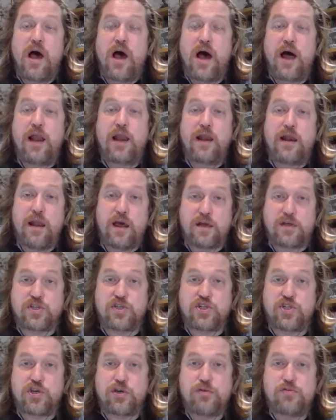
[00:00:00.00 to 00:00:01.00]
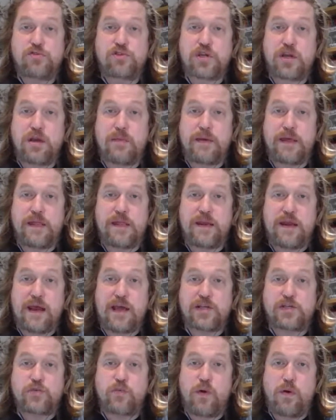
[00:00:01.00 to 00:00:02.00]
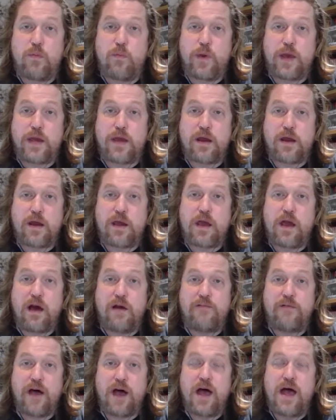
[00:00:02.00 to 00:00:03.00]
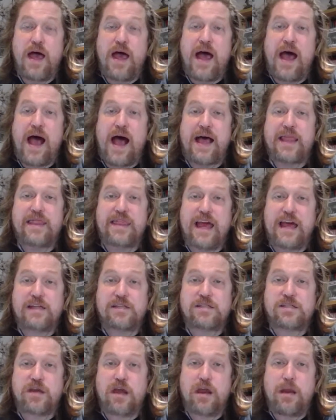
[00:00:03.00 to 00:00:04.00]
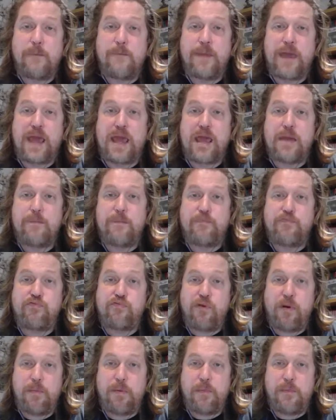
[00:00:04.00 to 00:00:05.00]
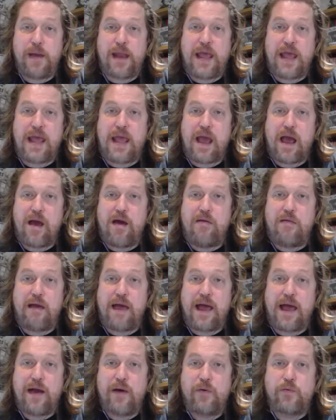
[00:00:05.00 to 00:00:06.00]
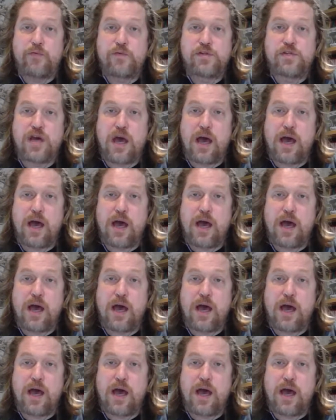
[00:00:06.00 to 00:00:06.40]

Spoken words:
Lux 2 is going to be the next one we're going to cover, and that's going to be probably around